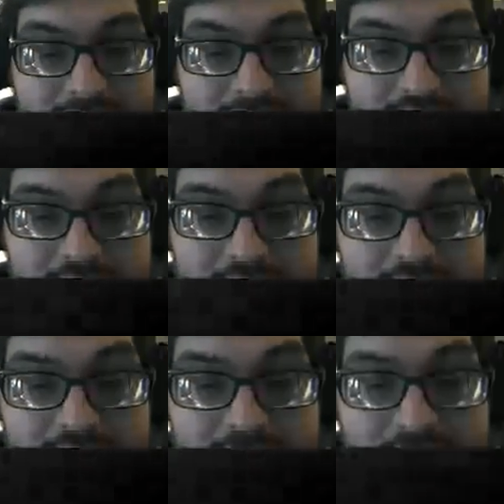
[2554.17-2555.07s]
Duke
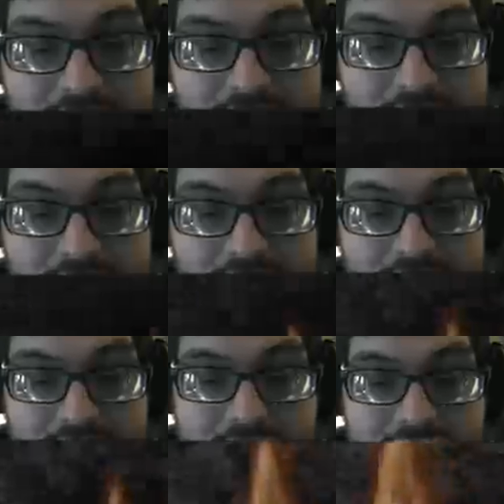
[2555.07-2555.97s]
Nukem, The Dark
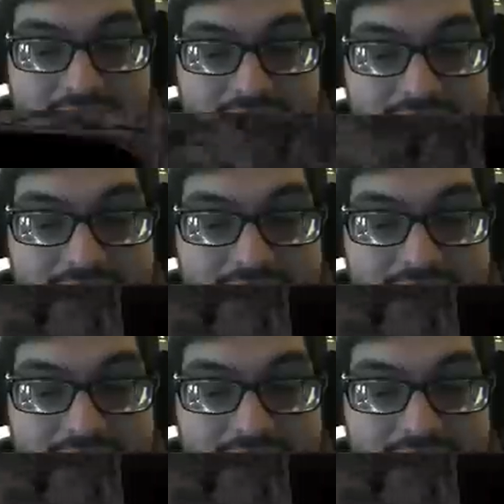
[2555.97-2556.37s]
Descent.